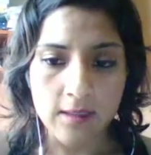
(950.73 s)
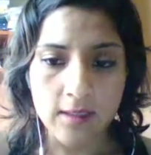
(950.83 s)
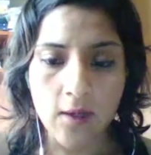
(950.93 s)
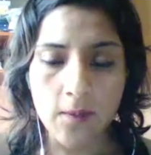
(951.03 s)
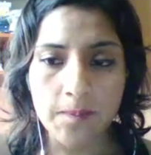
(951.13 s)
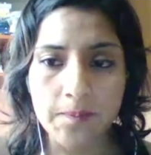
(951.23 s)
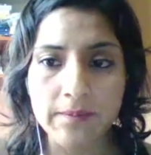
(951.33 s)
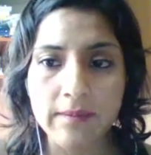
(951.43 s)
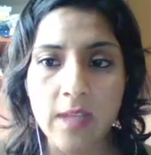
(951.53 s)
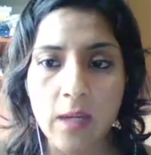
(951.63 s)
So
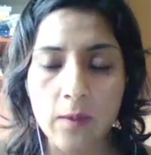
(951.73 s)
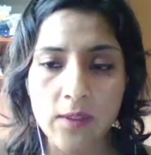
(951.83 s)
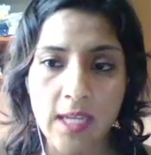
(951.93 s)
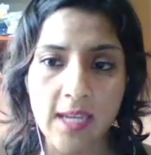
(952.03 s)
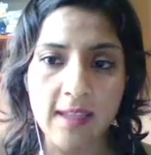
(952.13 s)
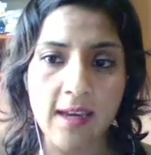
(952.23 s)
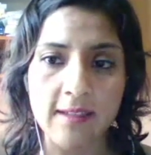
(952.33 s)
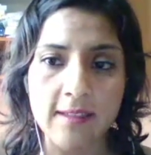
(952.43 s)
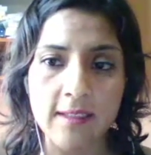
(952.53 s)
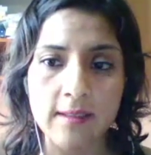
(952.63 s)
I would say
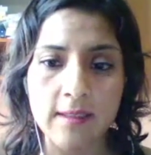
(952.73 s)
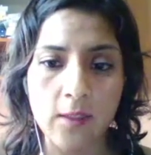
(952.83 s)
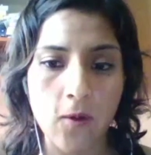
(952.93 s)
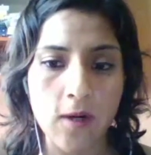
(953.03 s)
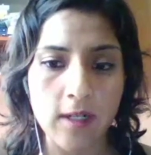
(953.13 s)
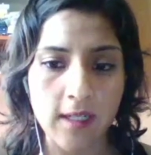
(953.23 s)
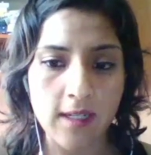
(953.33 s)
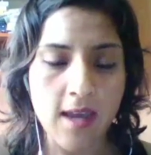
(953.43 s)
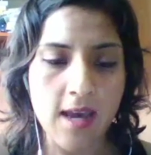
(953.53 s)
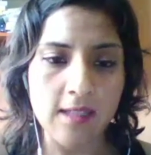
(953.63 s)
that
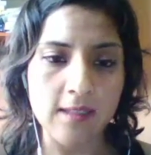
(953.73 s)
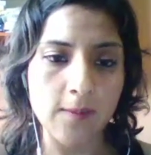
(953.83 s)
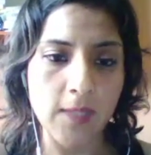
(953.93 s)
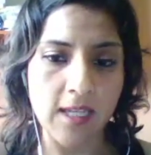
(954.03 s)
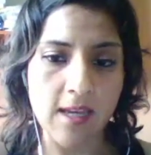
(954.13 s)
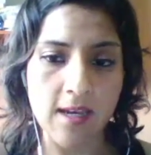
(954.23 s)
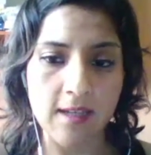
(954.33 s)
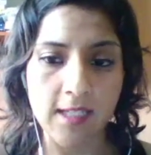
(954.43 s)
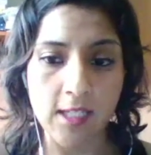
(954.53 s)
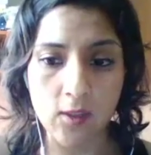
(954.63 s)
networking has been
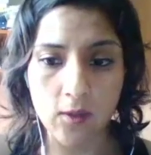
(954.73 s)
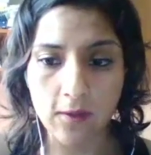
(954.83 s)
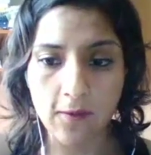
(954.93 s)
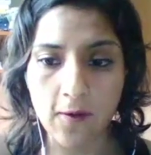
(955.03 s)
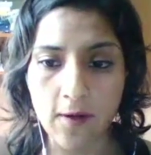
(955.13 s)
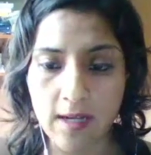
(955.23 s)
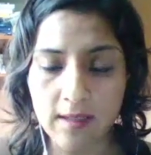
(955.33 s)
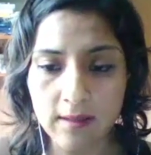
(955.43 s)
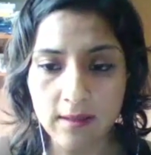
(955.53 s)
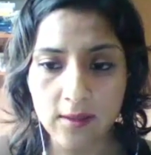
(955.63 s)
a key tool for
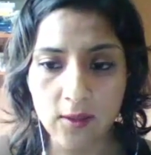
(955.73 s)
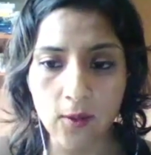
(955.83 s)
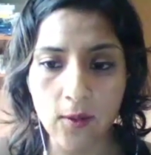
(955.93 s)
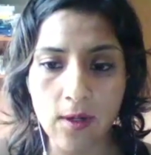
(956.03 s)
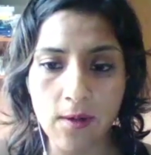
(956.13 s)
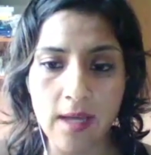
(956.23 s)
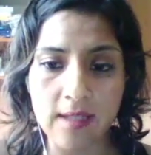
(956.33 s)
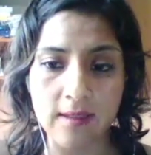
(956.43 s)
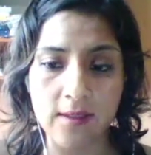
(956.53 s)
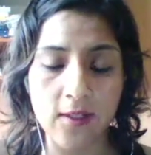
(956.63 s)
us to grow
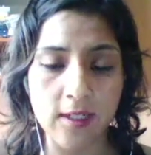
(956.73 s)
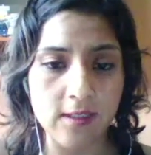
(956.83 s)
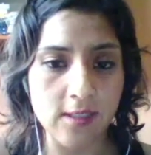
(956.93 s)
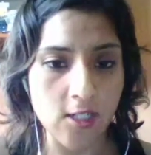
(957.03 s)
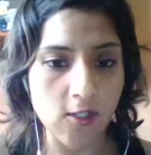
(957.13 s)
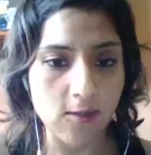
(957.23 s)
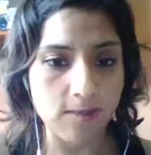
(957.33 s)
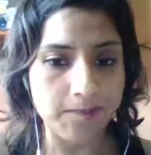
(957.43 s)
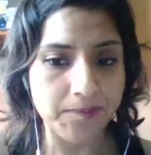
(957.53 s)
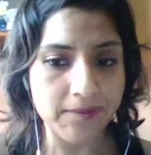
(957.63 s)
as an
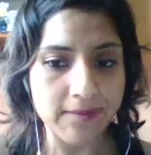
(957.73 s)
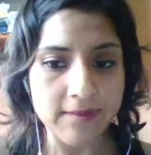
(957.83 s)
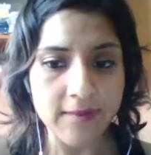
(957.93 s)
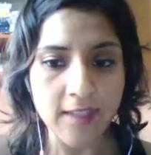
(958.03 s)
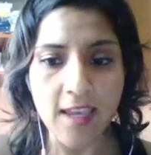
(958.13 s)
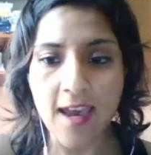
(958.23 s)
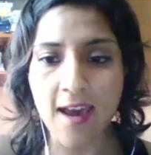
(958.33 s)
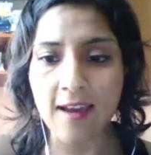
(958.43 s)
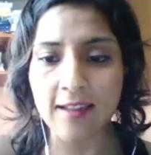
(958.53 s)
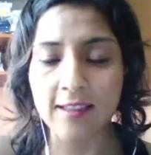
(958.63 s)
organization.
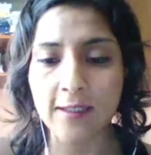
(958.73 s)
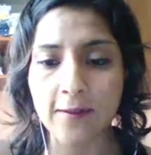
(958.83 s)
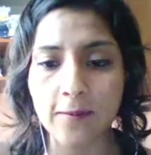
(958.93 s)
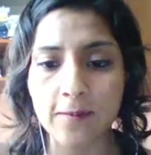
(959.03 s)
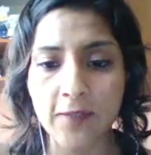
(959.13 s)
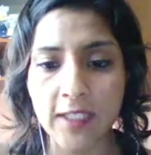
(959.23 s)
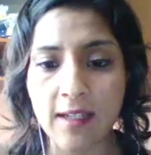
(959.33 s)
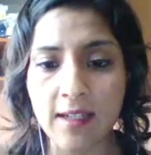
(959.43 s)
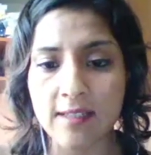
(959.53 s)
And the final